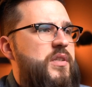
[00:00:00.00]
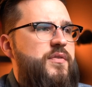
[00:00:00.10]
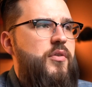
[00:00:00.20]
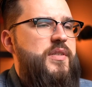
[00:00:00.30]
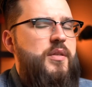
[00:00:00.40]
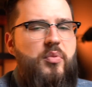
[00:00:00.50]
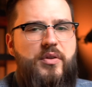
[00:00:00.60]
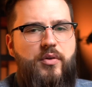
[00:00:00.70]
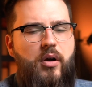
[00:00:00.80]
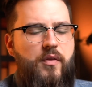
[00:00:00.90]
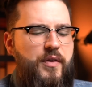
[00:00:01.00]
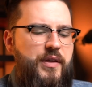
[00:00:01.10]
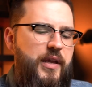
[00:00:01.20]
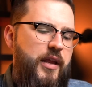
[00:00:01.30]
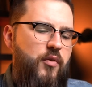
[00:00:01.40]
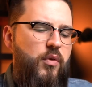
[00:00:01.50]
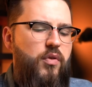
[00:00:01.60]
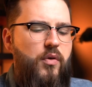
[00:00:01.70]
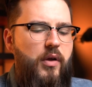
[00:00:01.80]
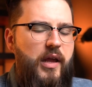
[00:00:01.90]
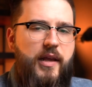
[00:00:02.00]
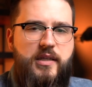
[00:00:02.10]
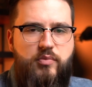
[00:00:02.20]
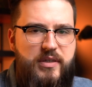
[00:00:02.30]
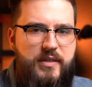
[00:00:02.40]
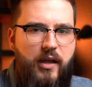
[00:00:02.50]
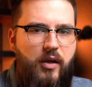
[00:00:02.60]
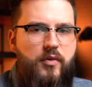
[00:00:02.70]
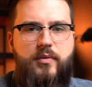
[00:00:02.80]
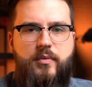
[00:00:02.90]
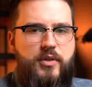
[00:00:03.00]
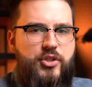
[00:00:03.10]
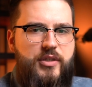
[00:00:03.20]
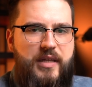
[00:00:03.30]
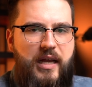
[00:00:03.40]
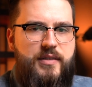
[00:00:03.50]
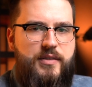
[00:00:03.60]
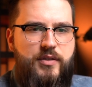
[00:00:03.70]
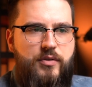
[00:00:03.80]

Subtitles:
It's very simple. You authenticate it with your AliExpress account. It just asks